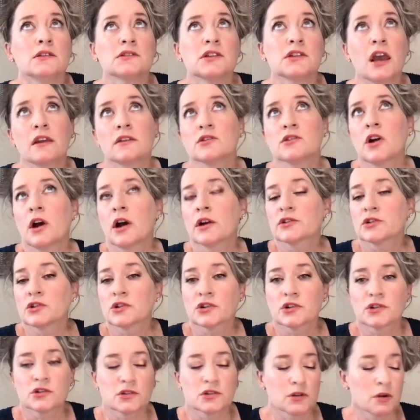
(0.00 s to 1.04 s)
10
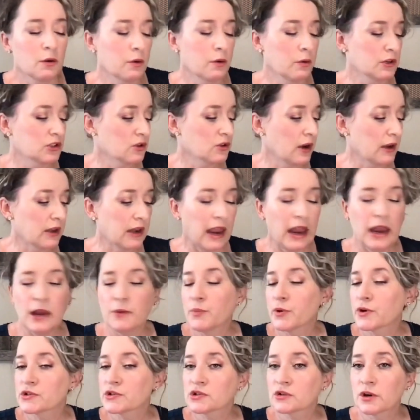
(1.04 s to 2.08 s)
doctors, we tried 8
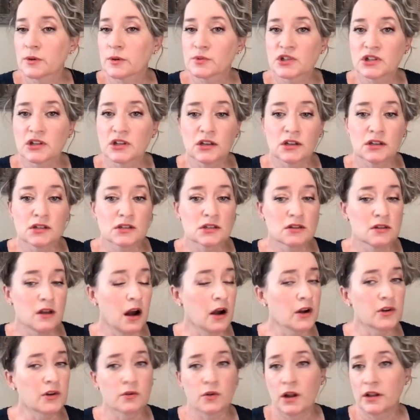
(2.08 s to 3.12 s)
prescriptions.
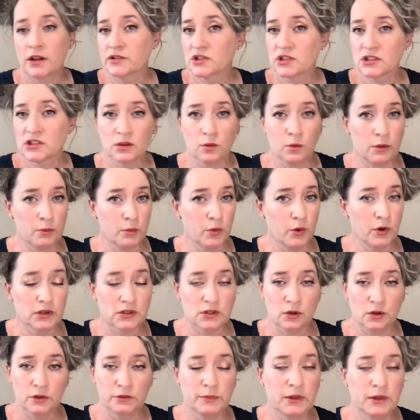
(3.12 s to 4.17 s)
Our neurologist at one point
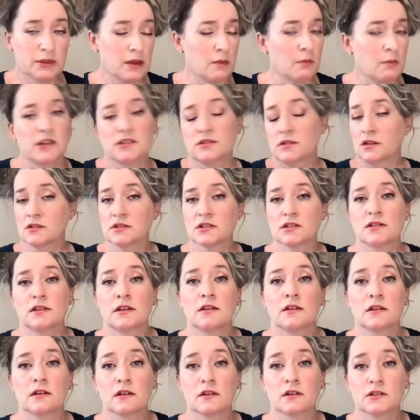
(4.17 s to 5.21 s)
told me that my son just
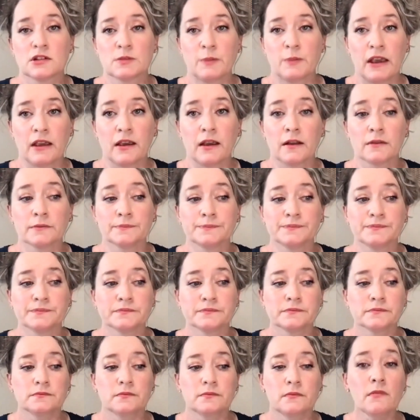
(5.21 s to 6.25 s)
needed a good spanking.
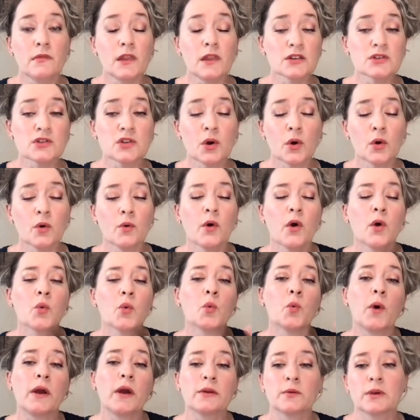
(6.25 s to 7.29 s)
So
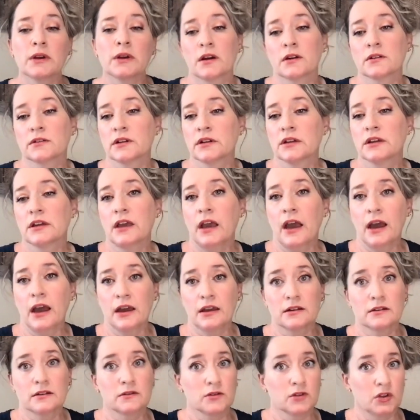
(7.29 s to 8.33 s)
when we are looking
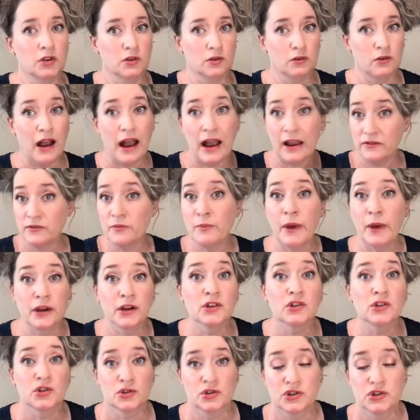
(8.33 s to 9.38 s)
at, I've been
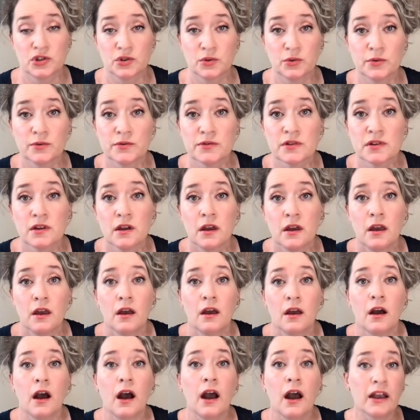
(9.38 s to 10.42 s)
in your shoes,
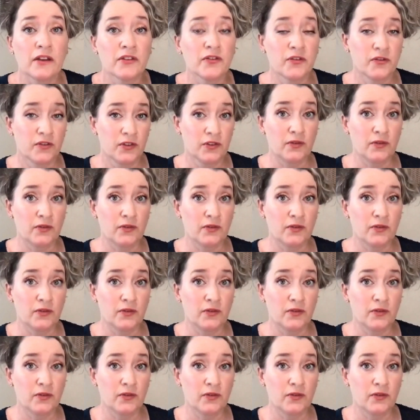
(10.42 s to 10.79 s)
I